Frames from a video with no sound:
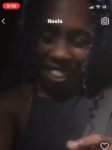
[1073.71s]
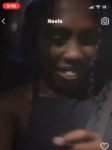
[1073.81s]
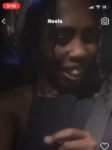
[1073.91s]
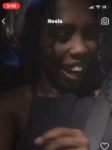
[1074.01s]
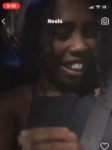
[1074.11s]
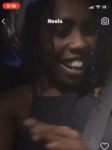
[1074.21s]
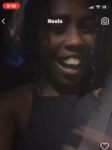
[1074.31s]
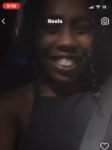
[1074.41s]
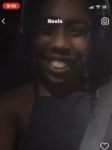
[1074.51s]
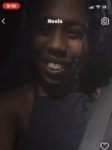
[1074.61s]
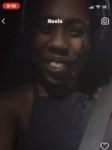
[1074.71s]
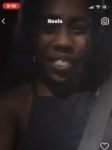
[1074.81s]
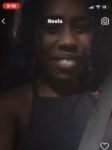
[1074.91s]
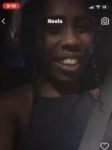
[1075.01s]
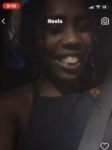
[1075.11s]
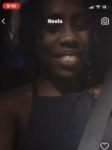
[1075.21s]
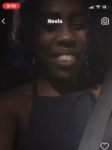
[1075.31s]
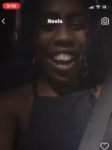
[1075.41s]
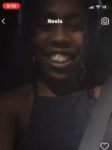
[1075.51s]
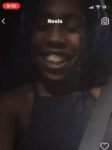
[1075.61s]
I'm trying not to lose my
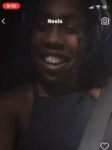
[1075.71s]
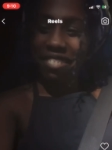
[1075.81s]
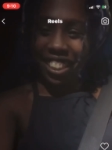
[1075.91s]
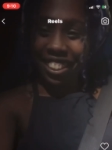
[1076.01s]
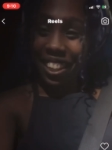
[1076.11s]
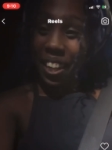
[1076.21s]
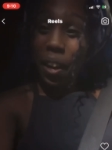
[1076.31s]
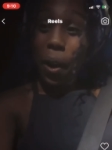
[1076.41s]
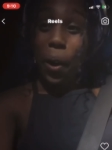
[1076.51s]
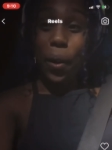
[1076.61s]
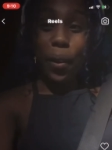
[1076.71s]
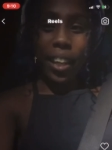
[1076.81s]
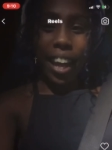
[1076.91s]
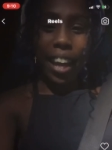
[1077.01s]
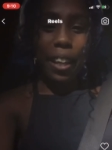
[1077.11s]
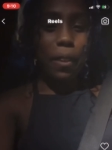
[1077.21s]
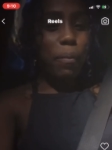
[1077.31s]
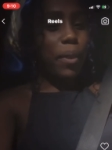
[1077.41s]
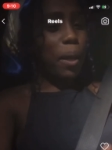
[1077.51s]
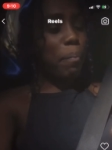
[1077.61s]
spot in heaven. Okay?
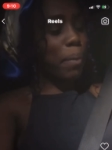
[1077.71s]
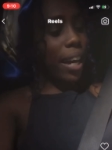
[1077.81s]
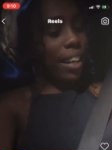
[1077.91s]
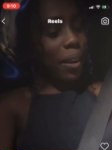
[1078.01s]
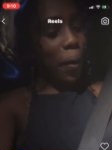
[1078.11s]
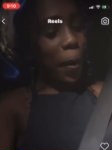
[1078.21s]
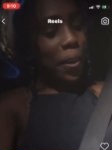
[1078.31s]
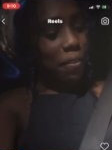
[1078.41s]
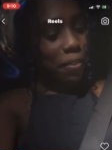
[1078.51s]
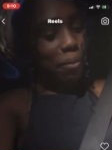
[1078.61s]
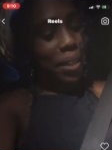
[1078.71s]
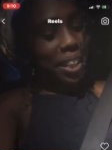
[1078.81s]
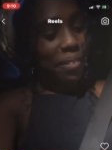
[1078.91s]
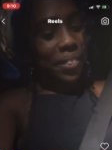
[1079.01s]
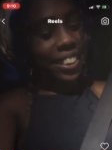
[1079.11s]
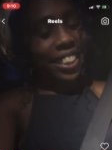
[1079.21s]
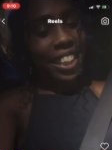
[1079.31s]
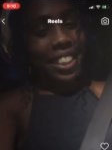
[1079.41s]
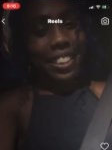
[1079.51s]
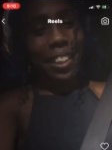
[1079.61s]
But in order for me to be
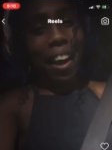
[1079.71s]
sitting here